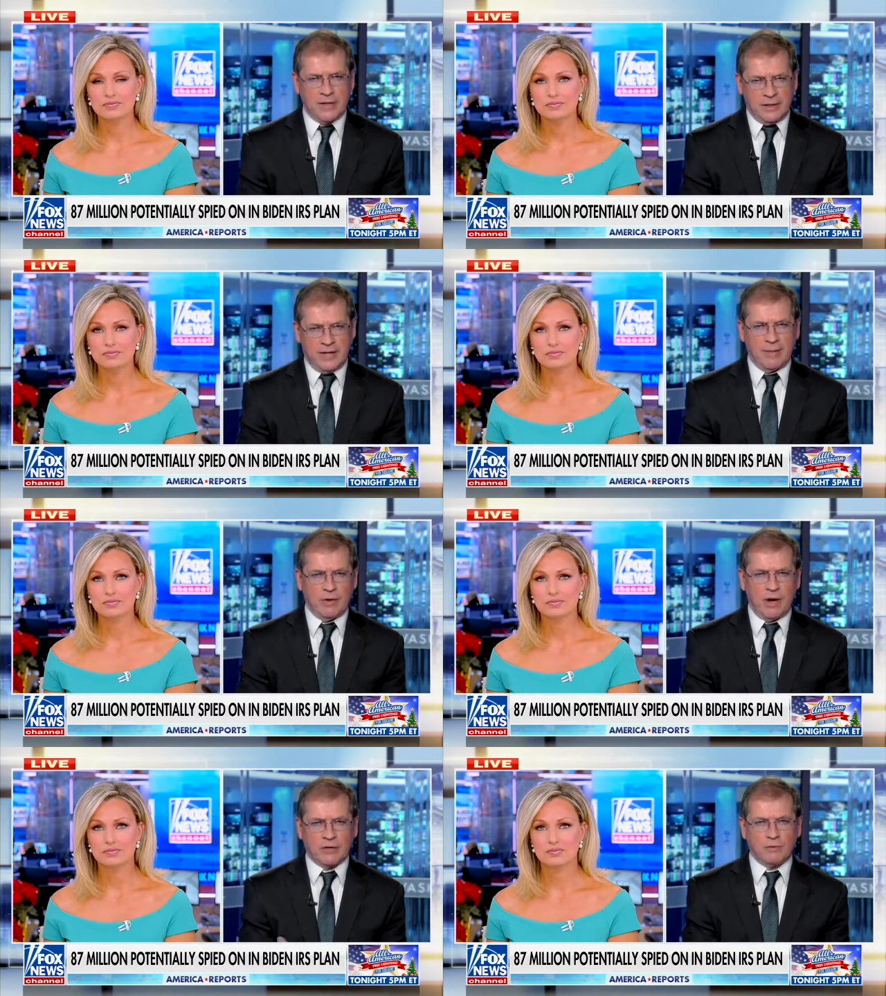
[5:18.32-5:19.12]
Speaker 1: and the
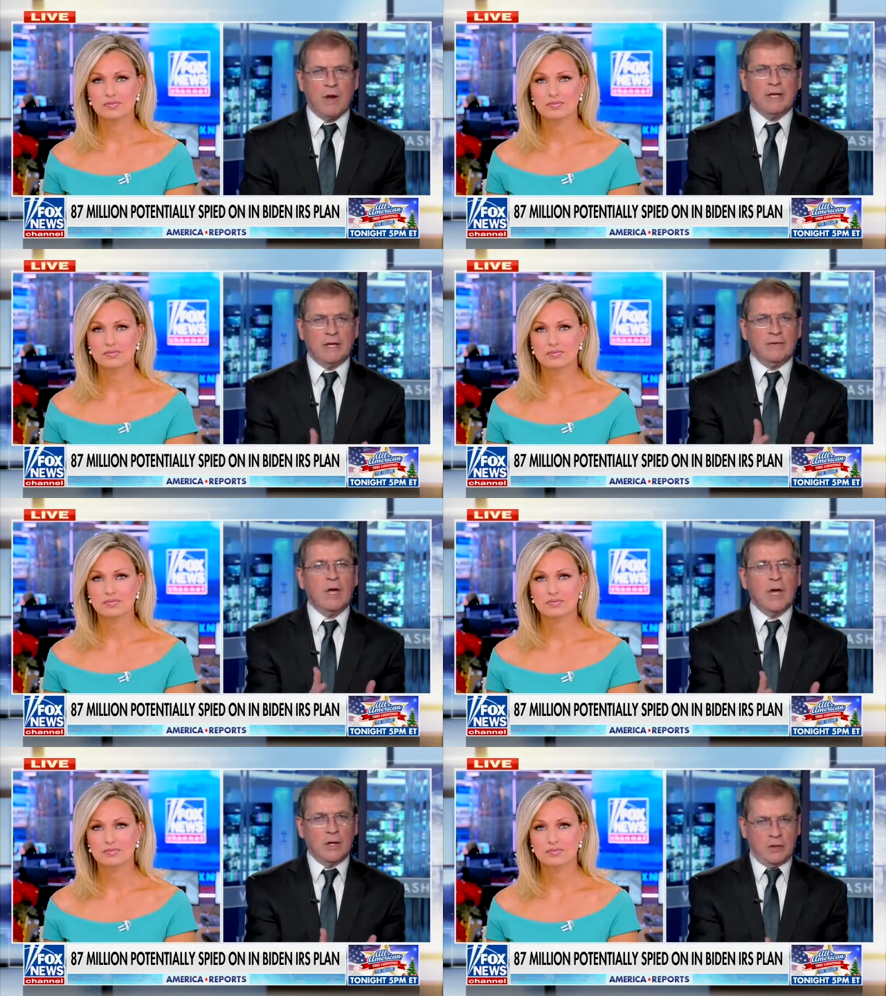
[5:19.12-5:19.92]
Democrats want to
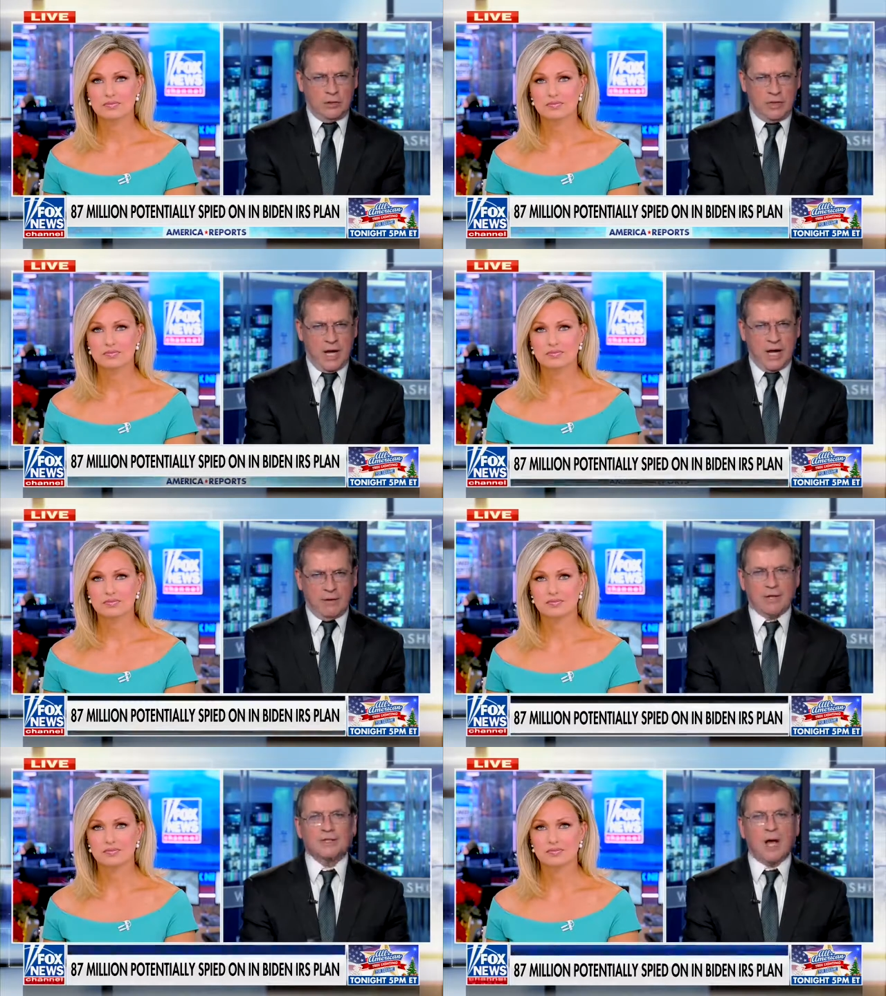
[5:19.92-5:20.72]
give to the
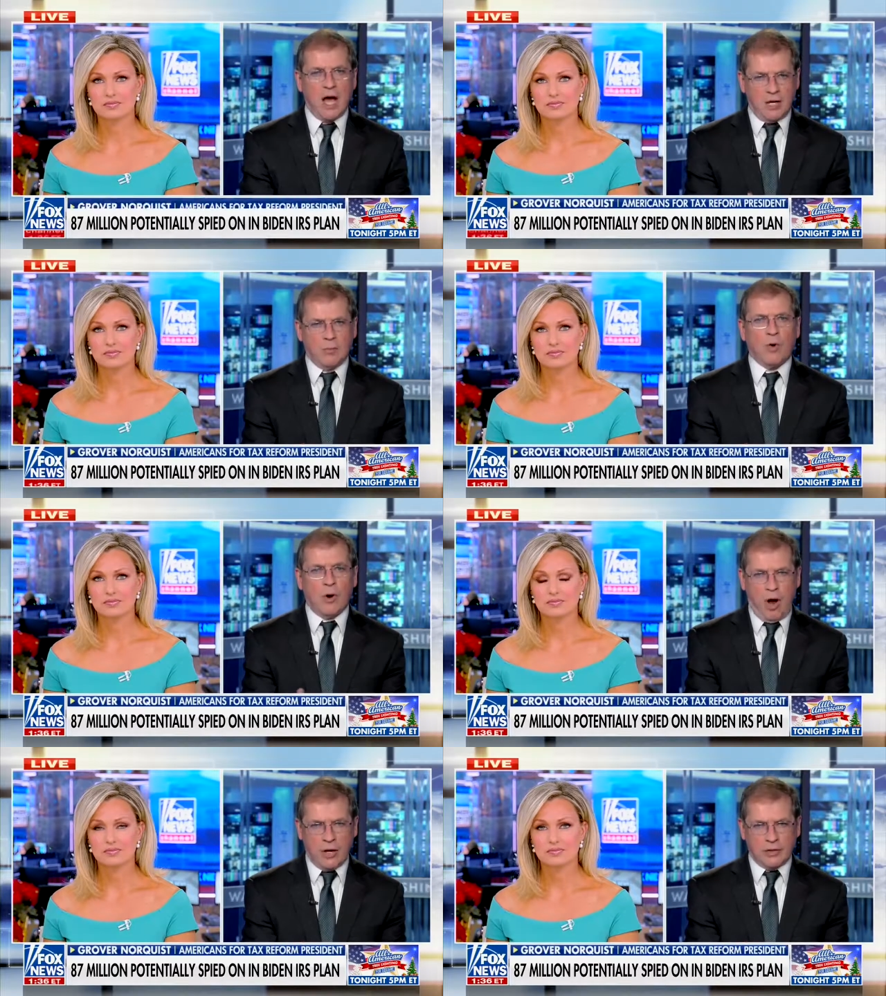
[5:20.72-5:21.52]
IRS to hire
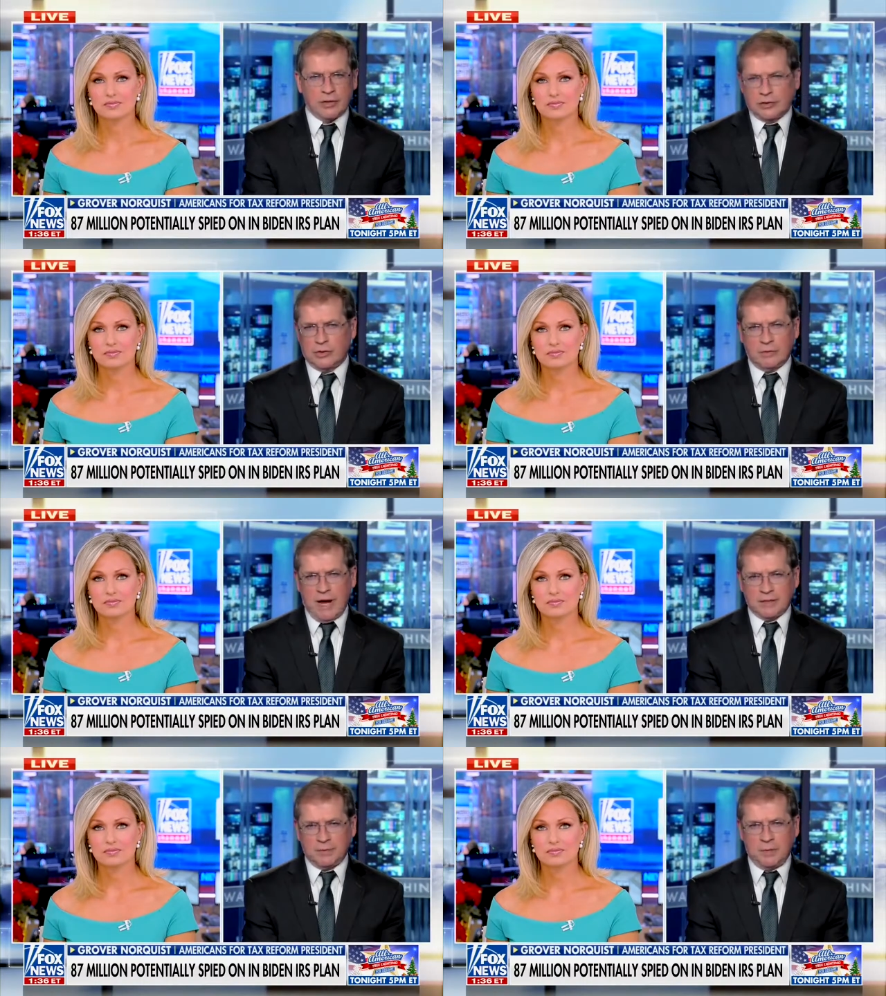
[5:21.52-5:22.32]
more auditors to
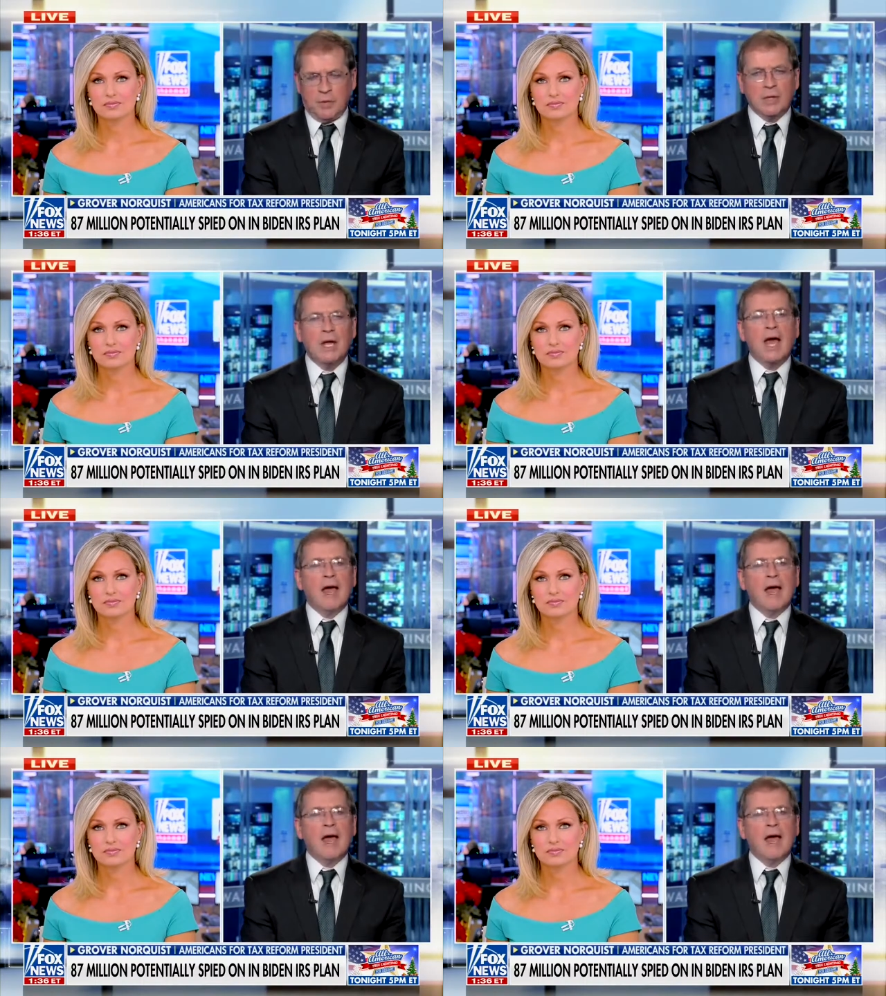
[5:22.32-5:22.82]
harass people,